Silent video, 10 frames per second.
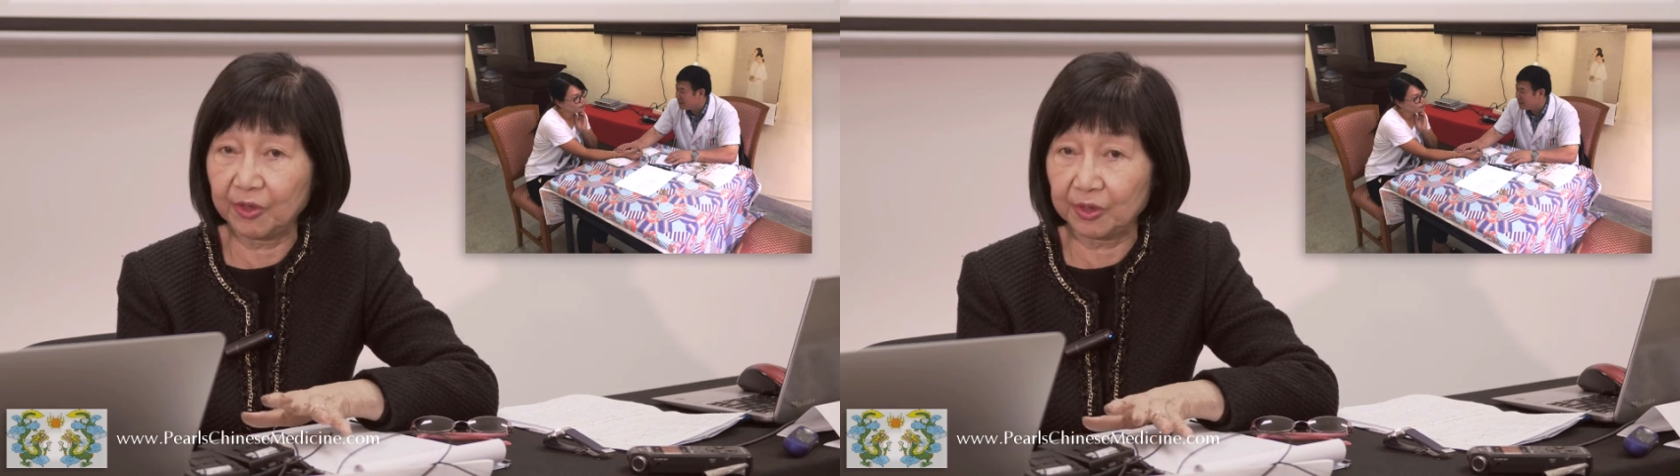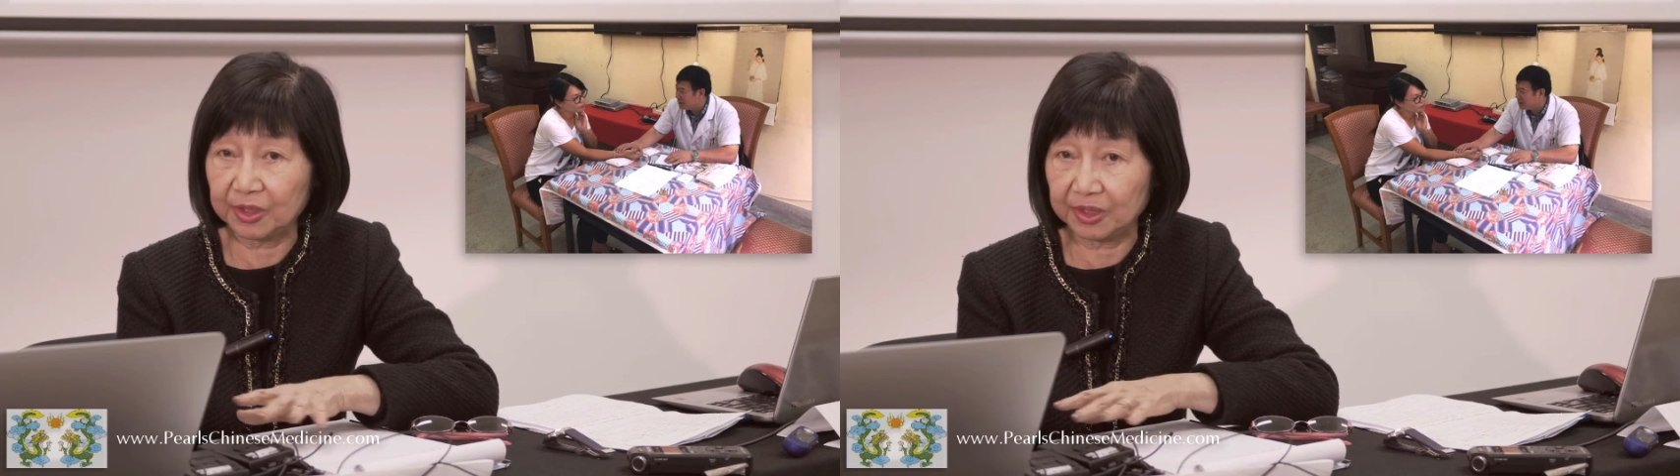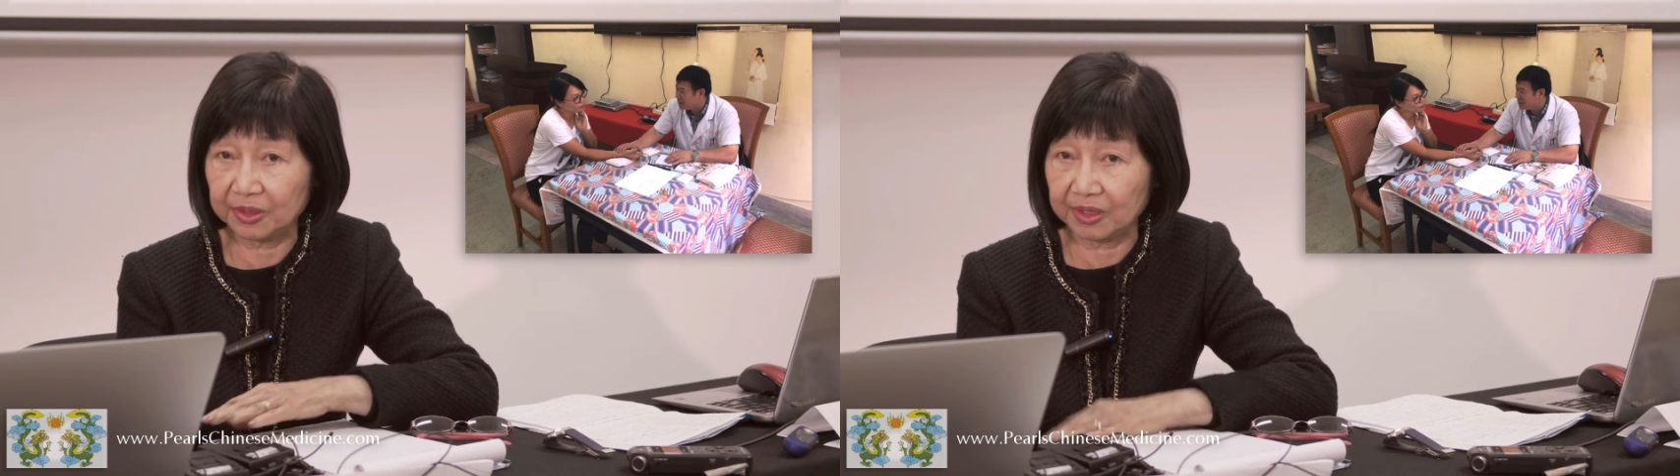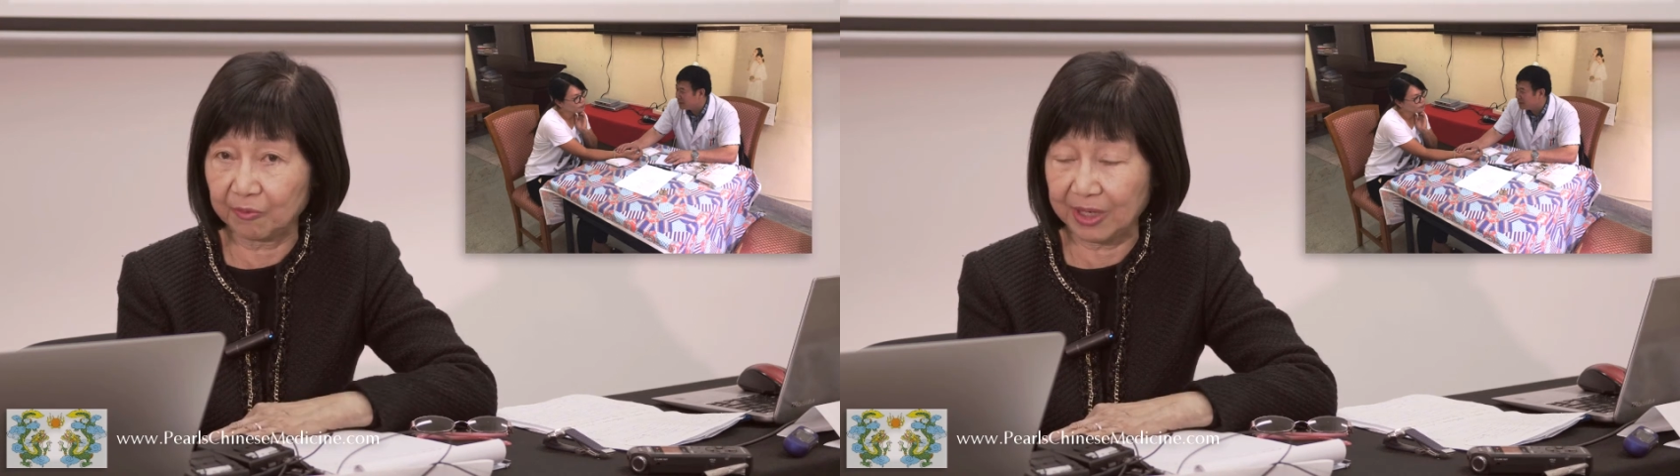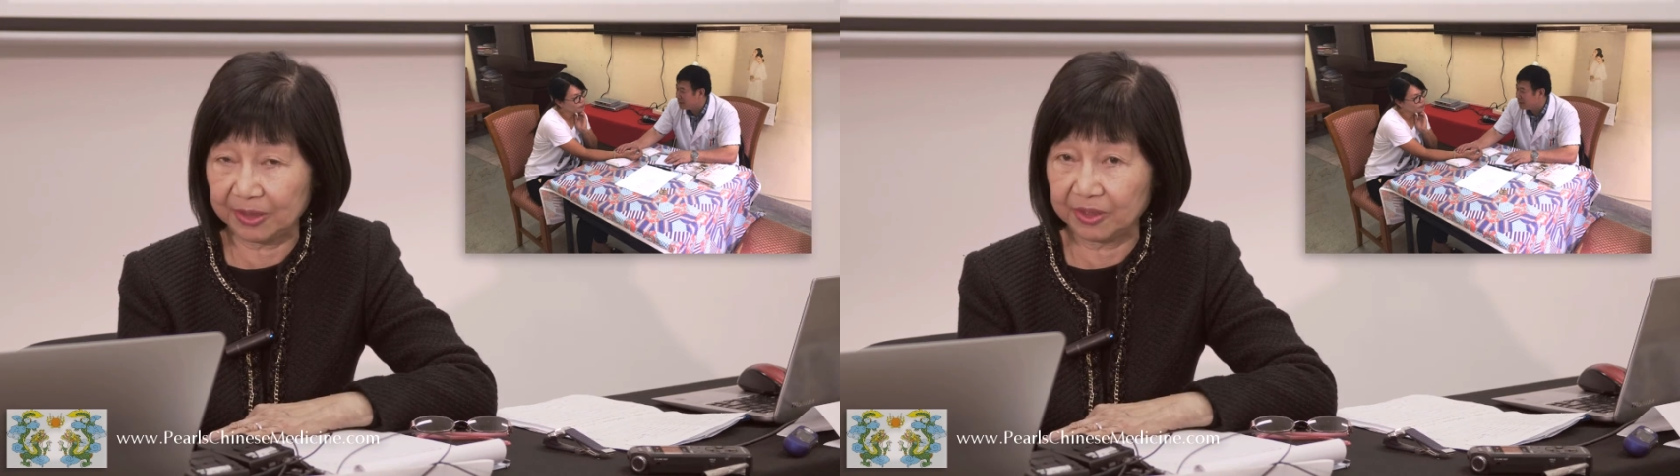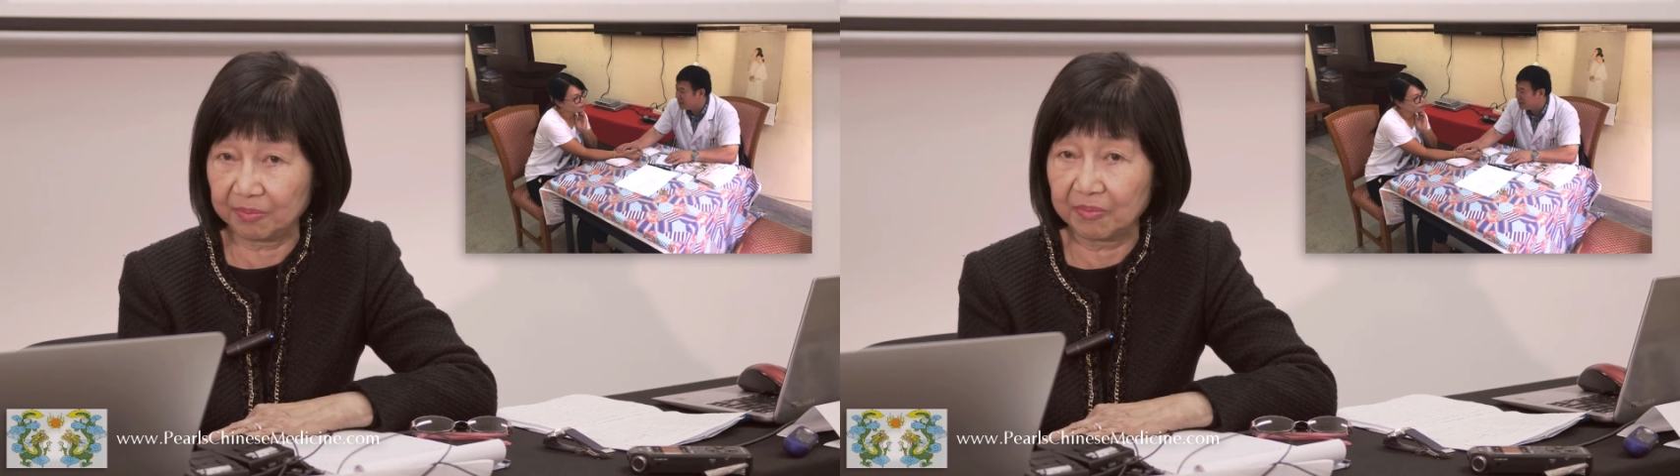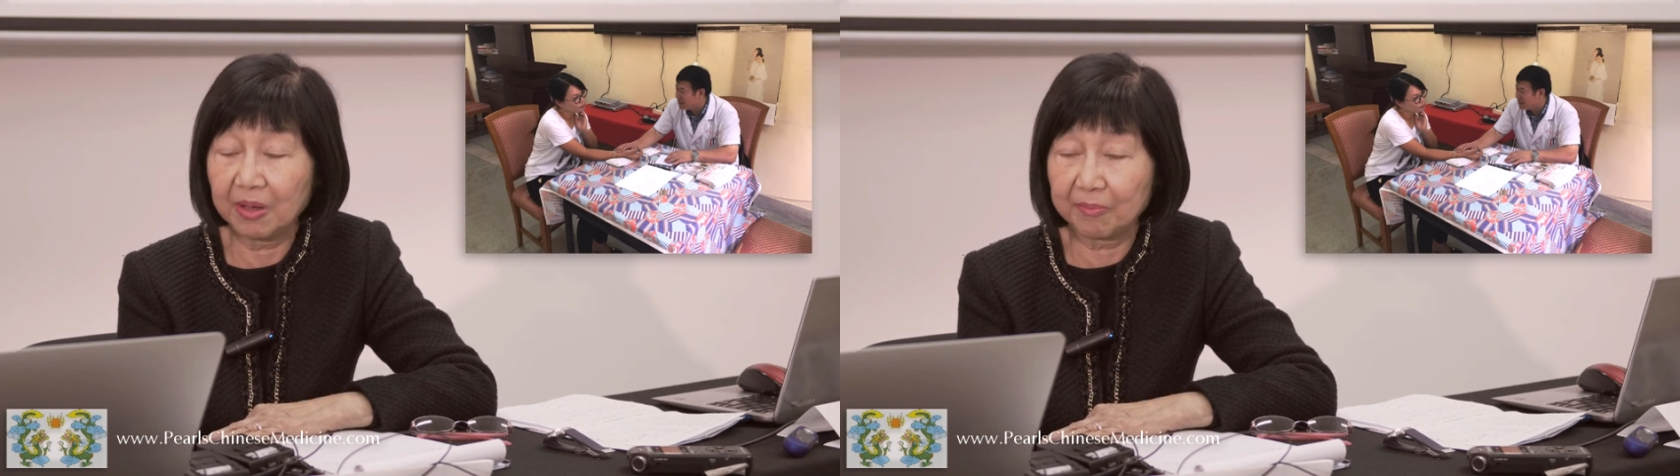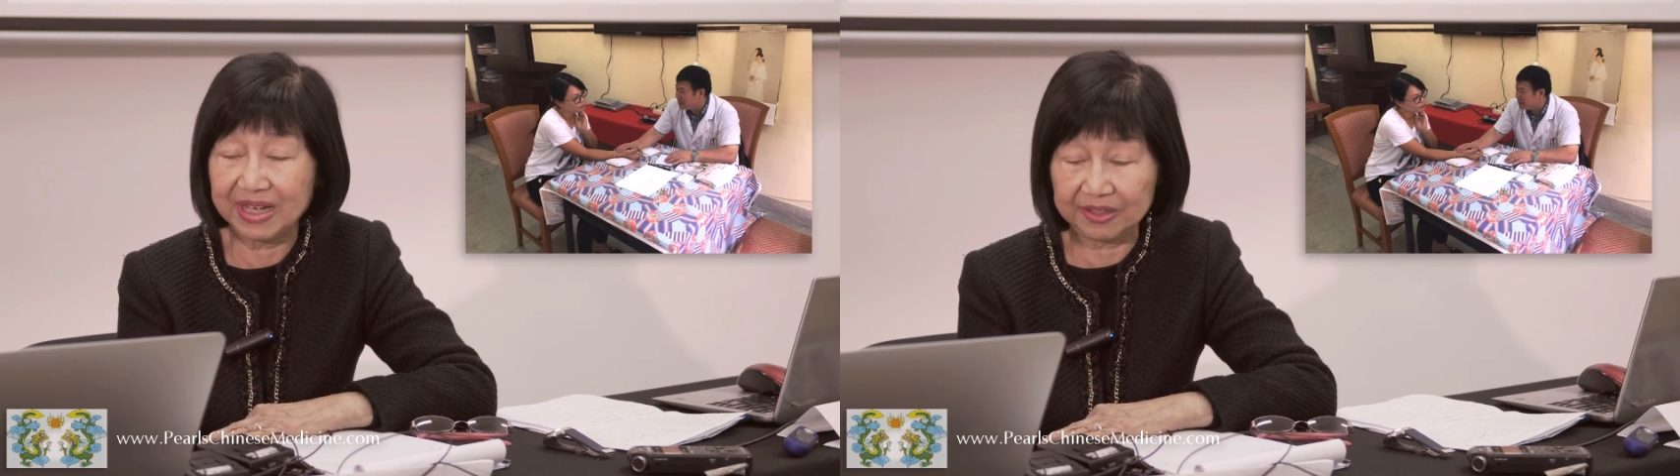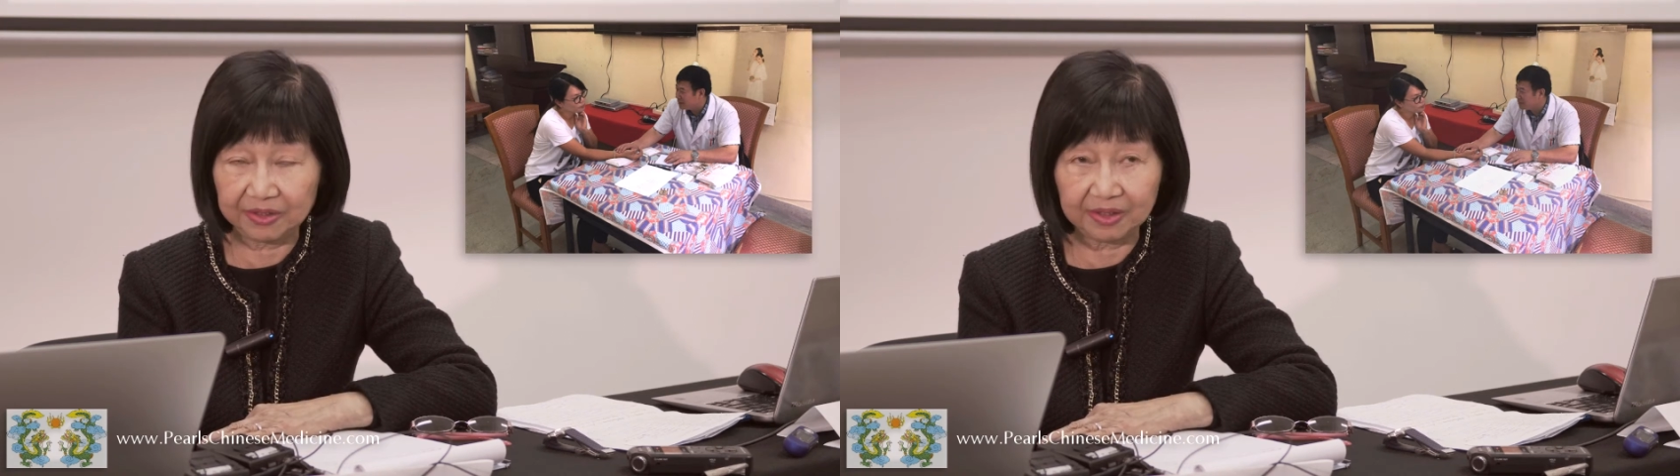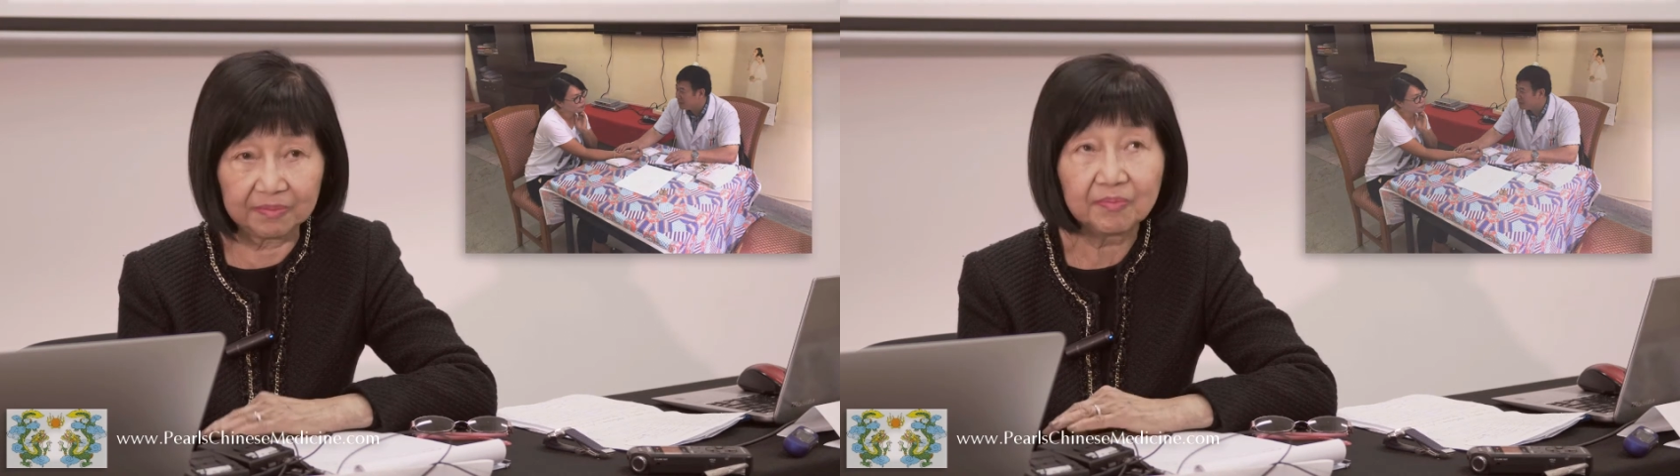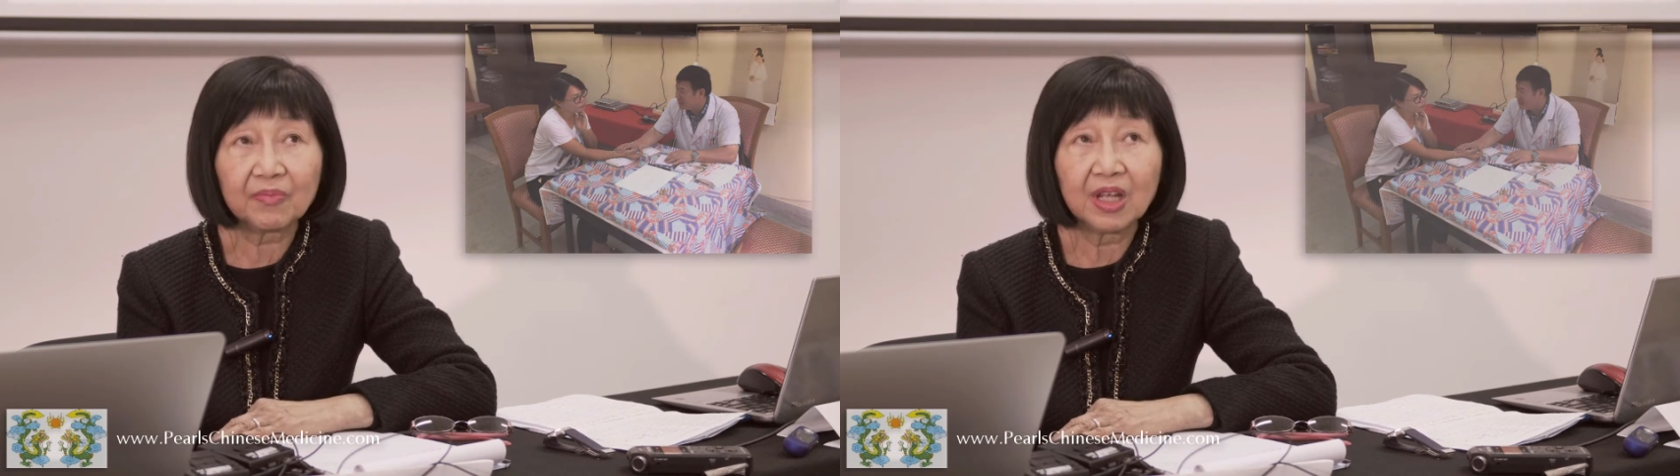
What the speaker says: versus the Western medicine.